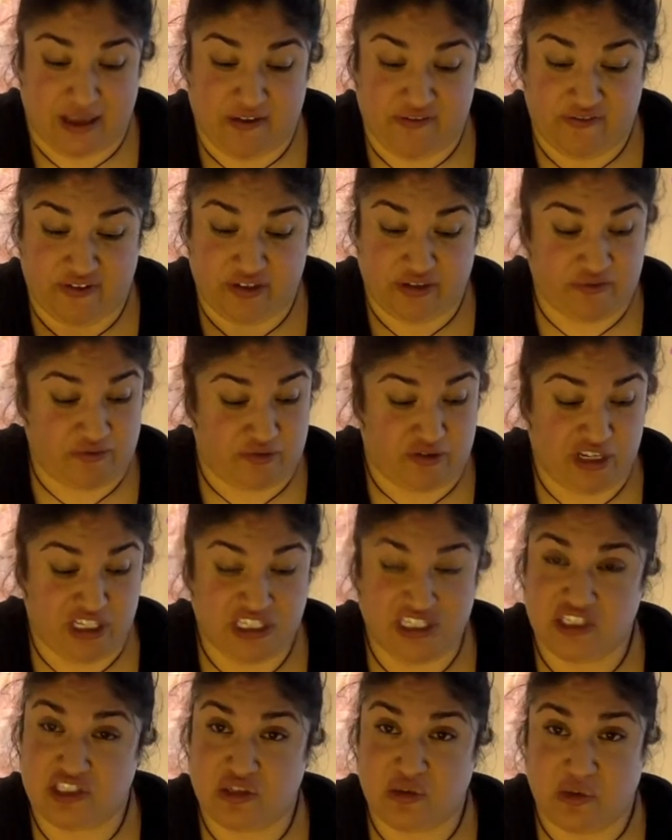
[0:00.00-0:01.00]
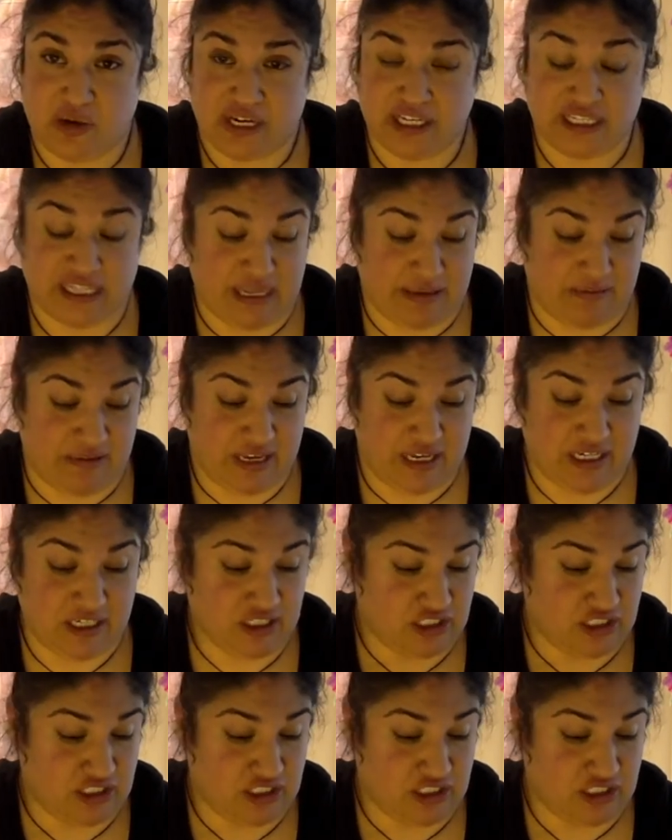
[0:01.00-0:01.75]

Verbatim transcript: for the voices you are claiming